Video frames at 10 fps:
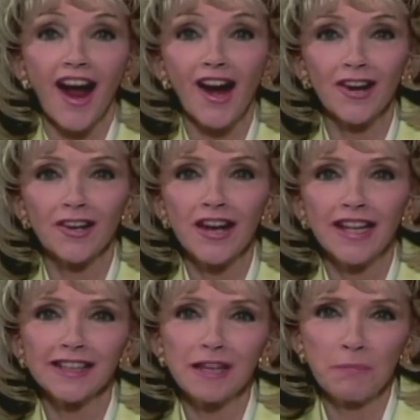the
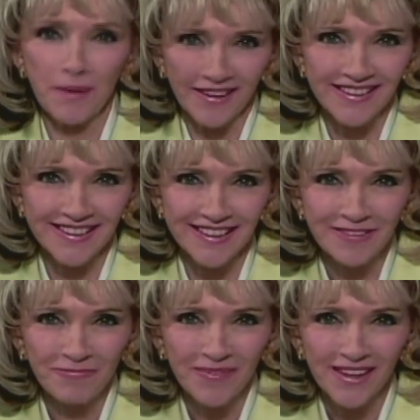visuals, including
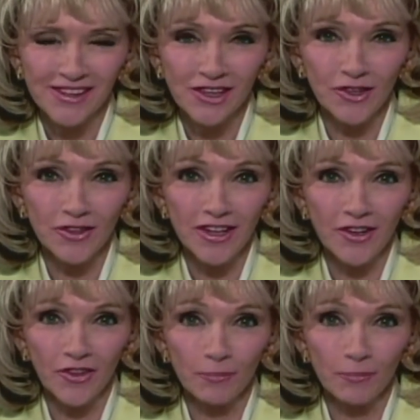Doctor's favorites,